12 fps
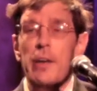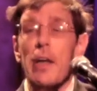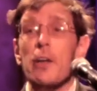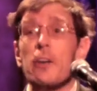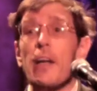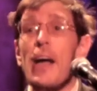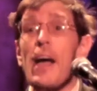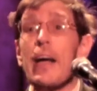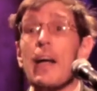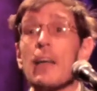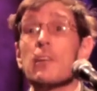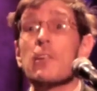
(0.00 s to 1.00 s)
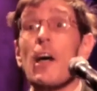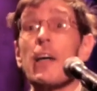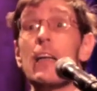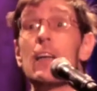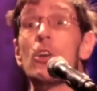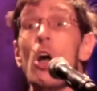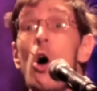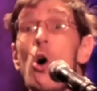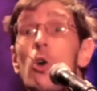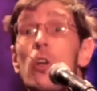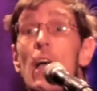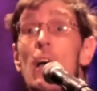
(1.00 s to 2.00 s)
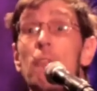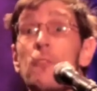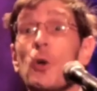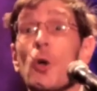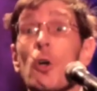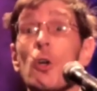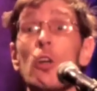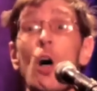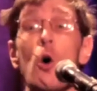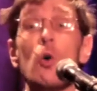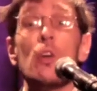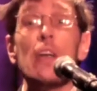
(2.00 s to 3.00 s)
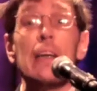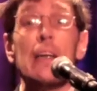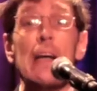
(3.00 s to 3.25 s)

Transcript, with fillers: other day, I got stuck in a no left turn only